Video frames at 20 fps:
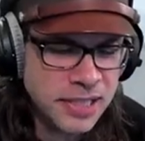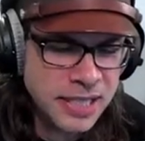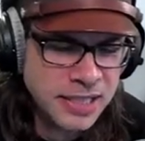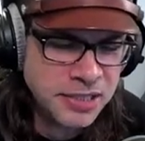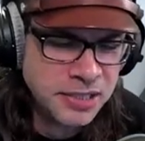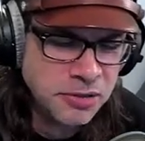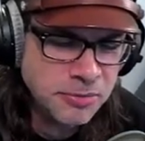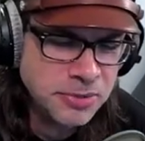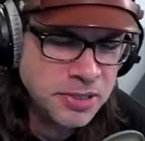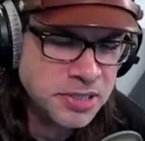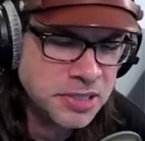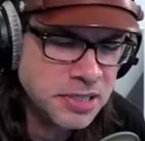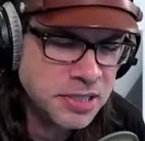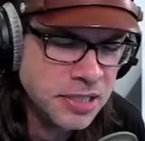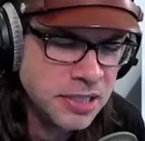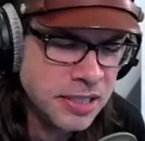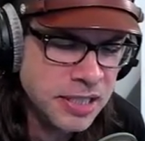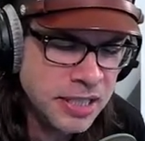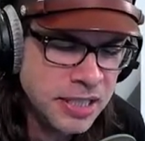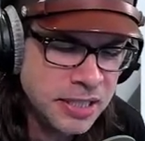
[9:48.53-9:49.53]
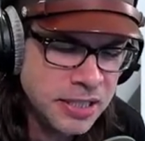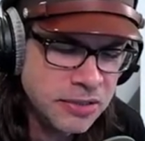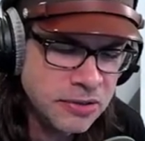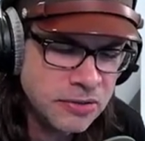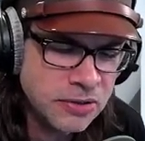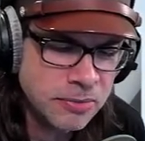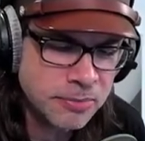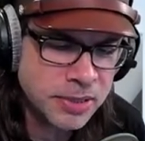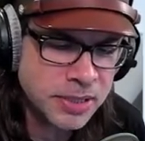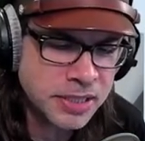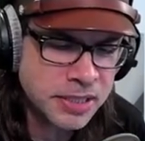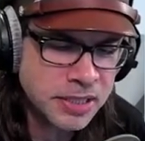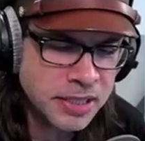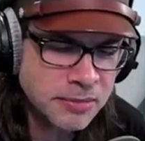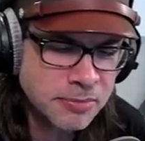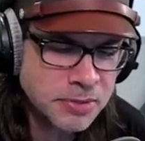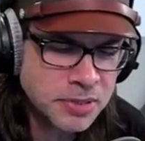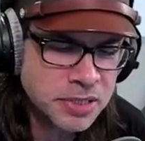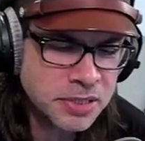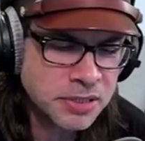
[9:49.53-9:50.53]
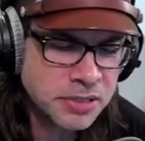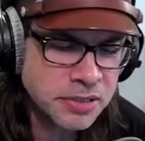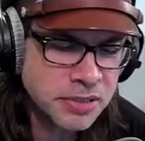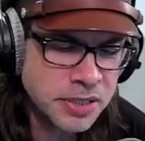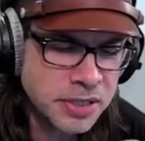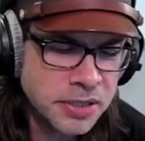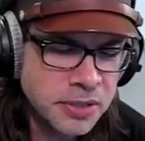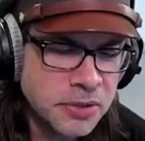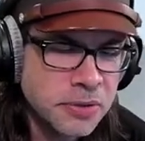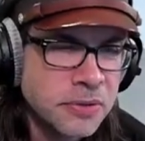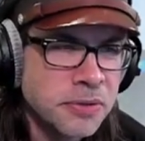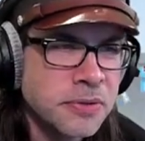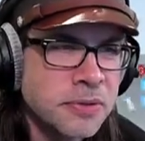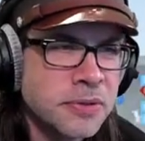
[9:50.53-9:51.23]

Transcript: thank you, Mysterio. Oh my god, Mysterio.